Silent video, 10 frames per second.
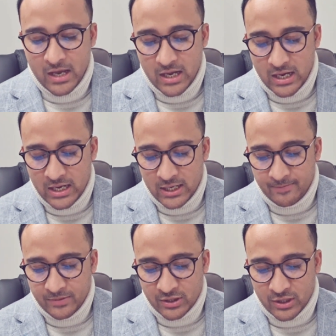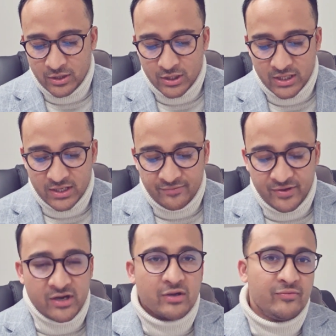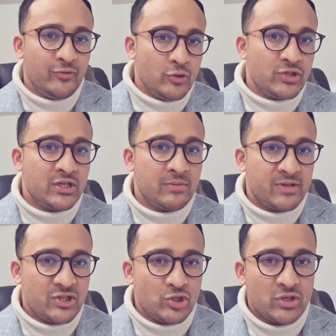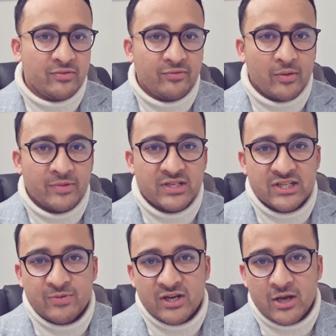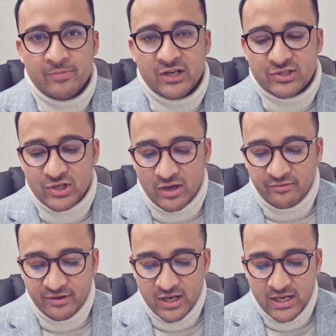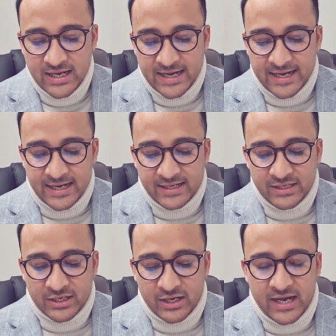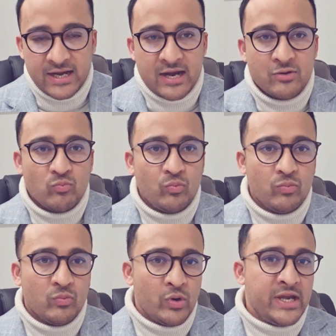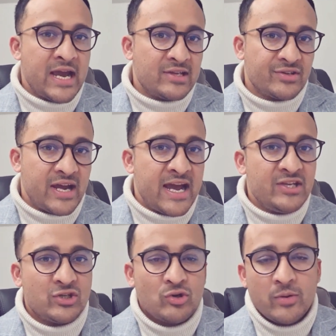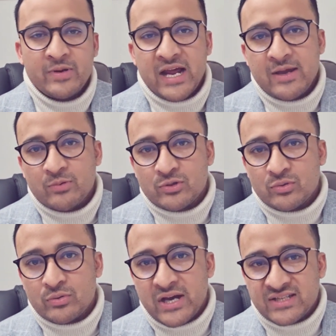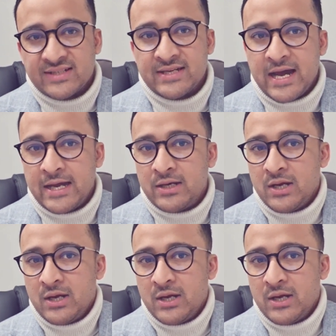a very confusing messaging from the Tasmanian government itself, and we as an agent not been able to ascertain